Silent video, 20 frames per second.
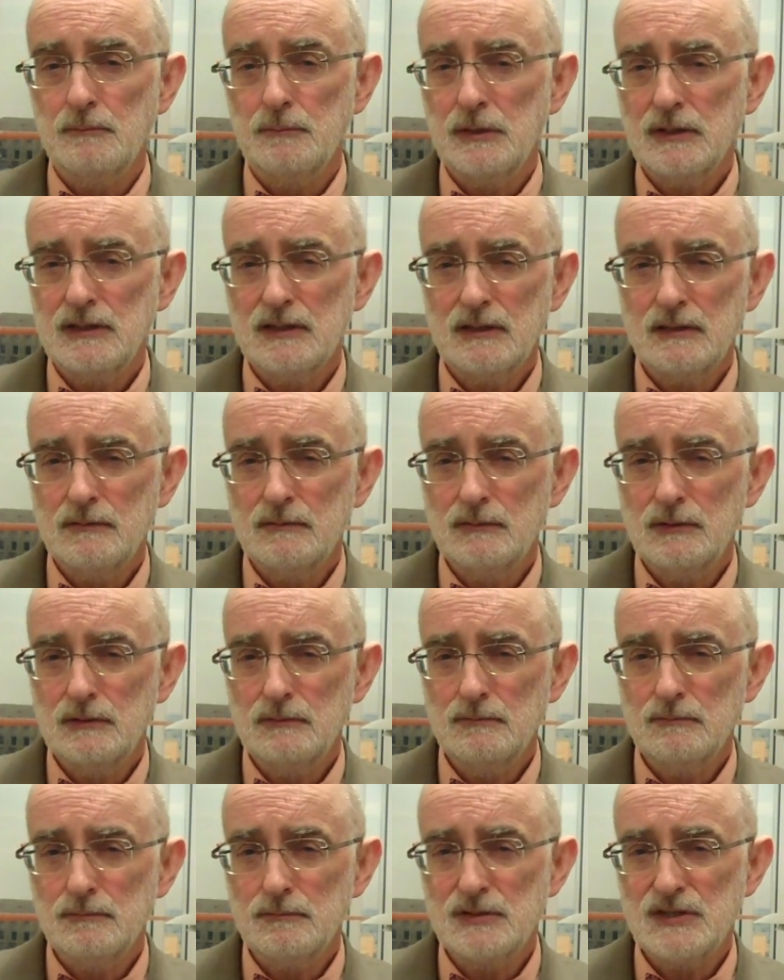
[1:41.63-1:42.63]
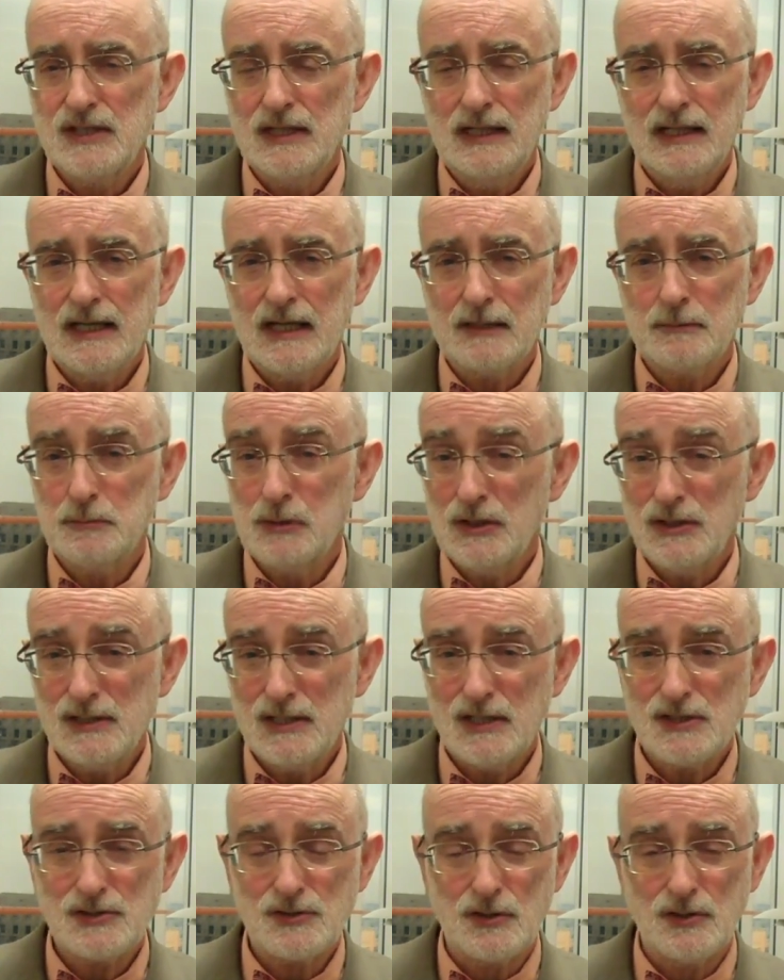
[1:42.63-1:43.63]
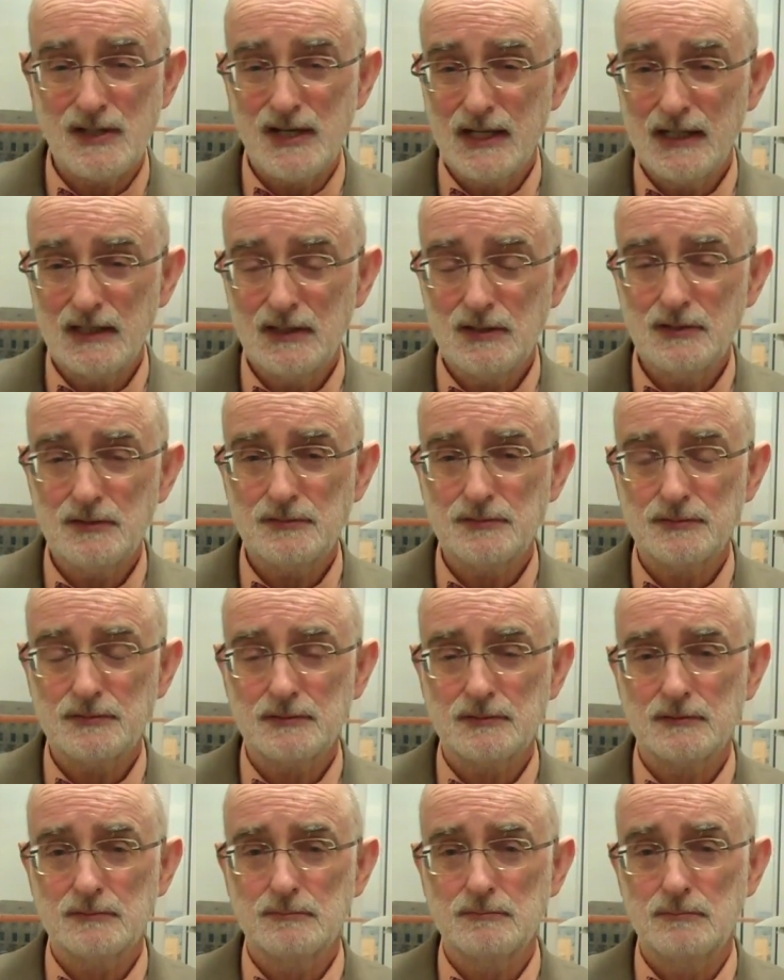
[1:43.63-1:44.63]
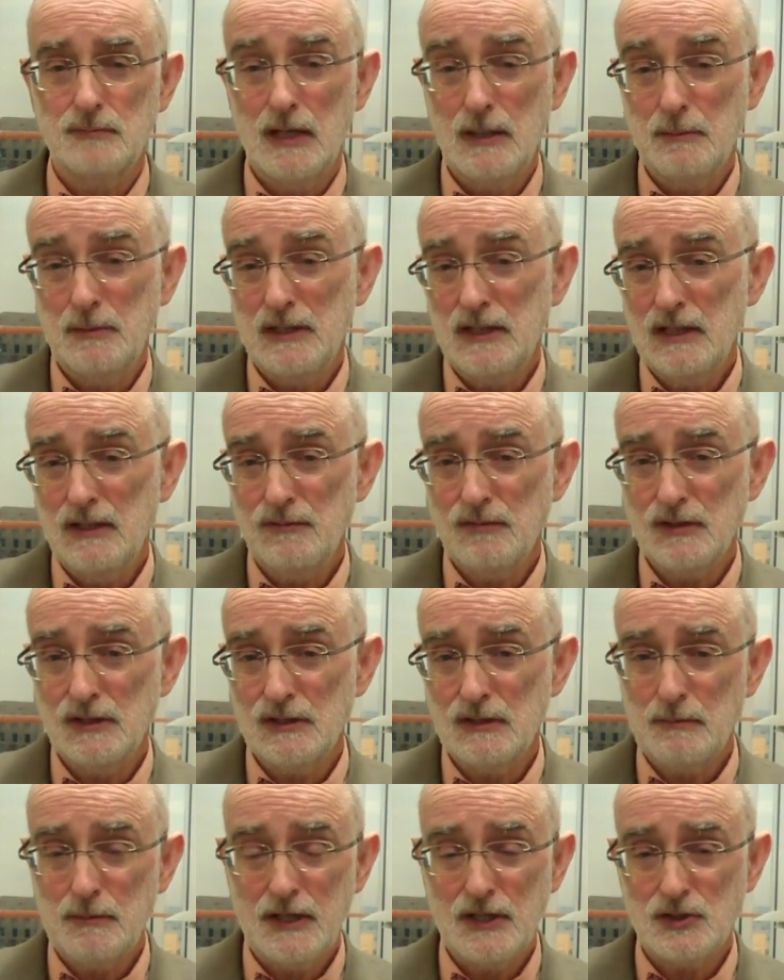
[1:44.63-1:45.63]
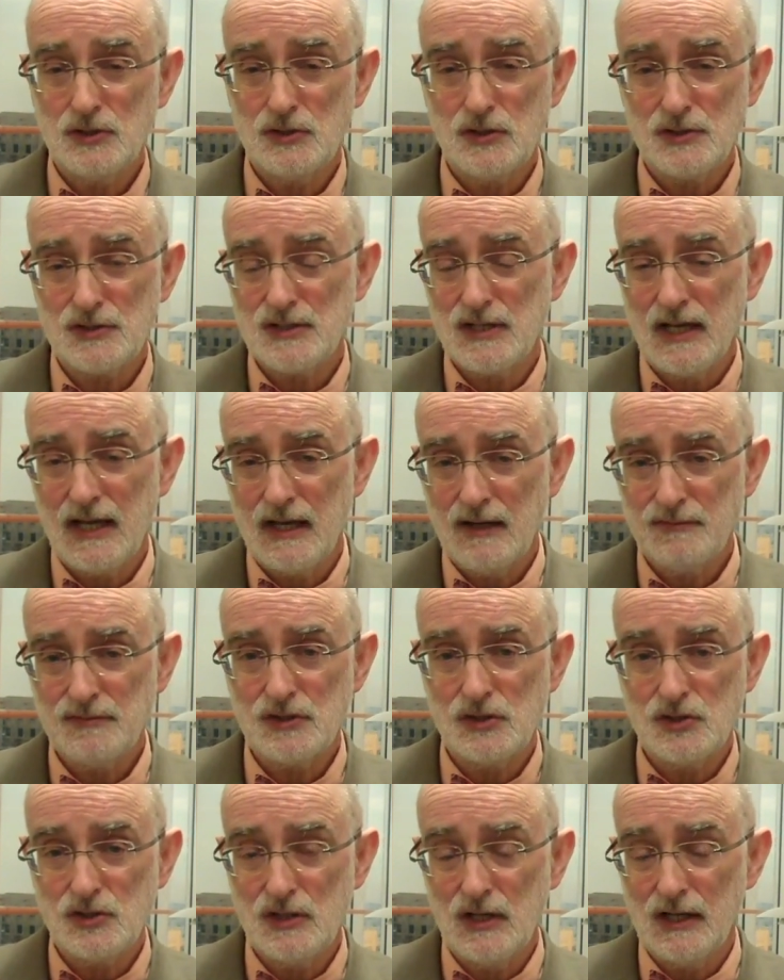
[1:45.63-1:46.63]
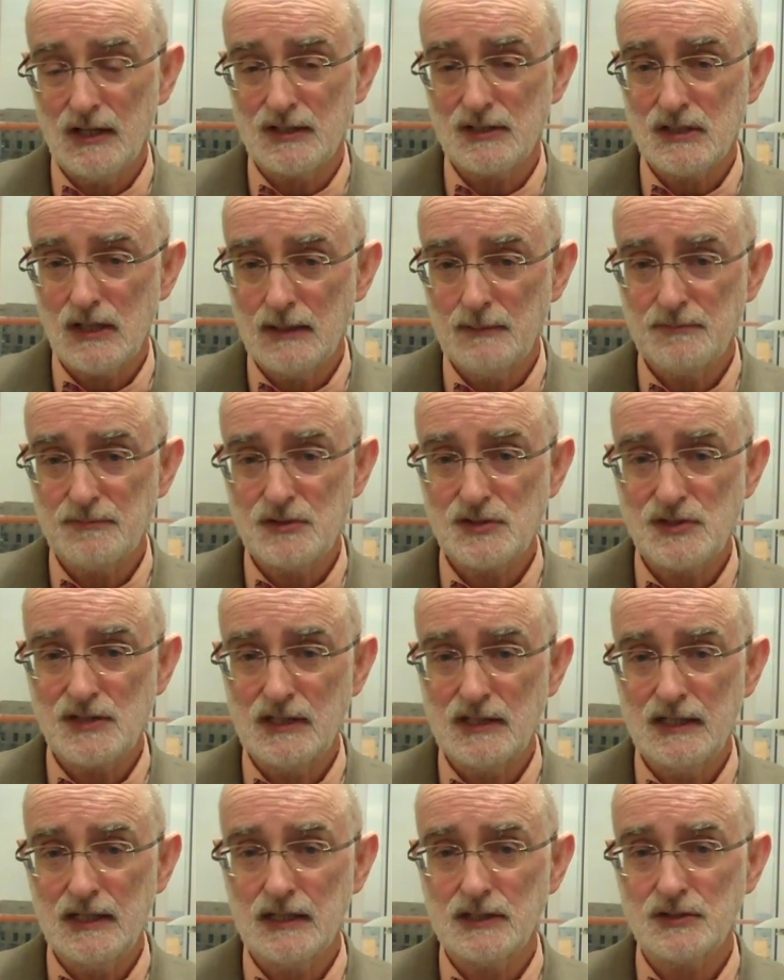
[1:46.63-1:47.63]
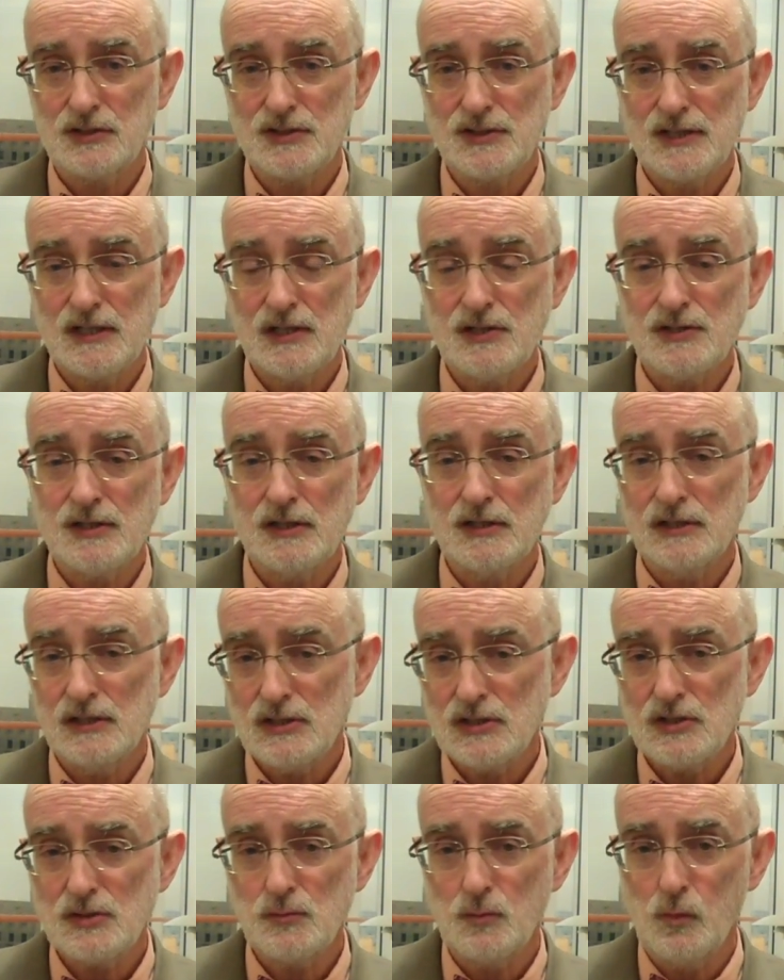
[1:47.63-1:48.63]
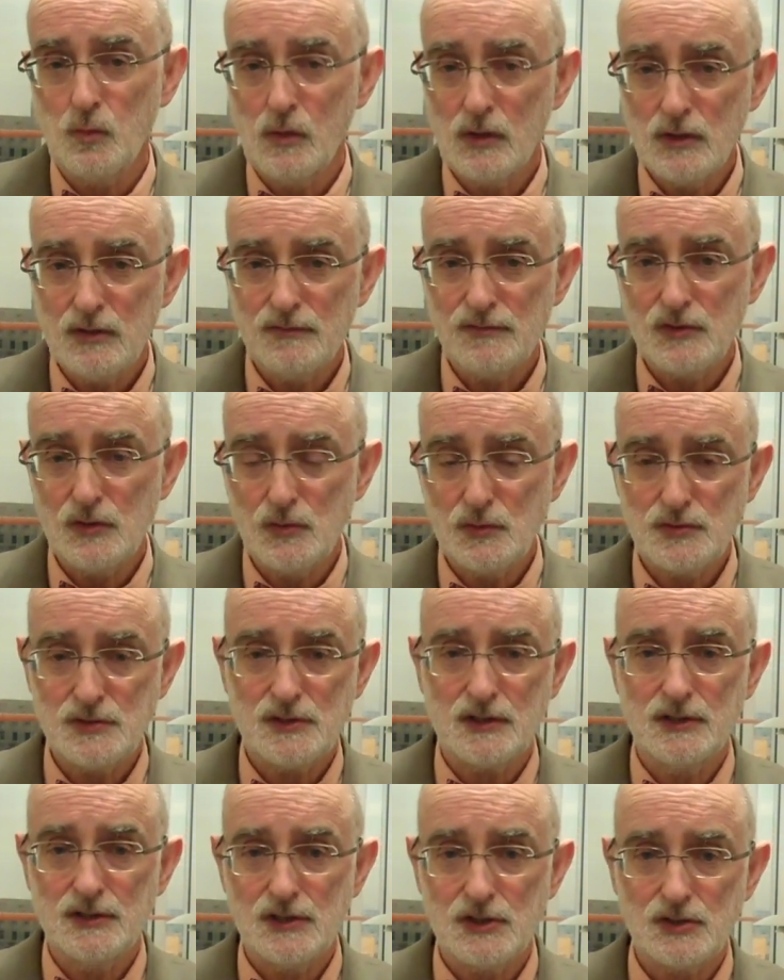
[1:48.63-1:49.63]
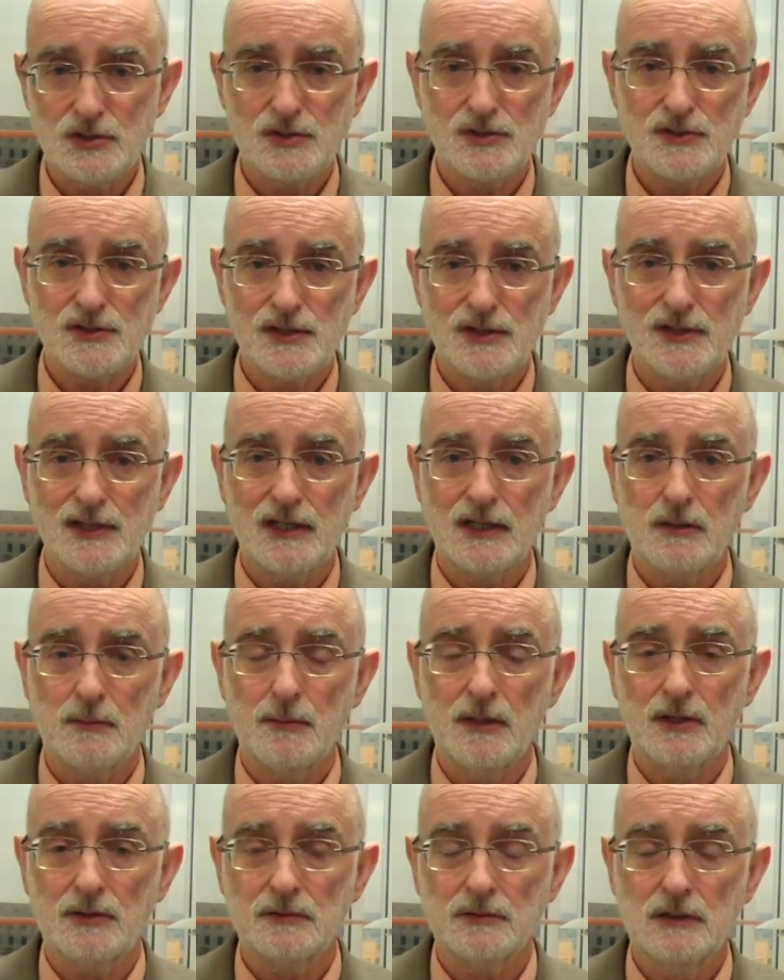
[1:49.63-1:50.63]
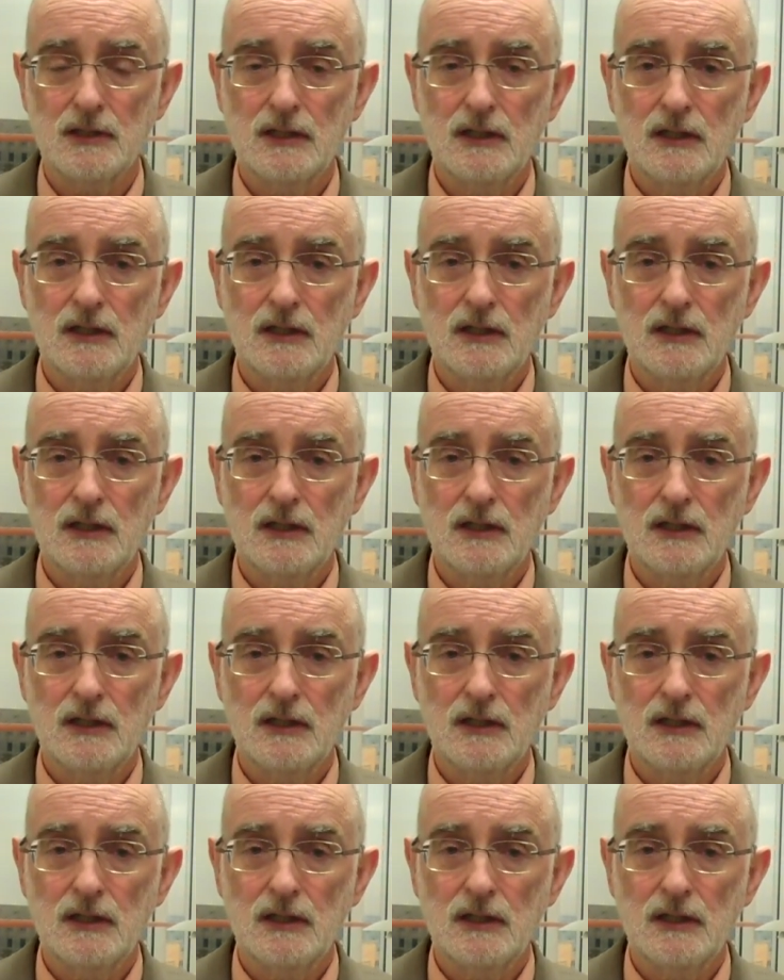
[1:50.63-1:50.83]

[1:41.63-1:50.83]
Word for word: but the celiac blood tests are negative, maybe even the patient doesn't have the genetic type for celiac disease, then this is one of those conditions to think about.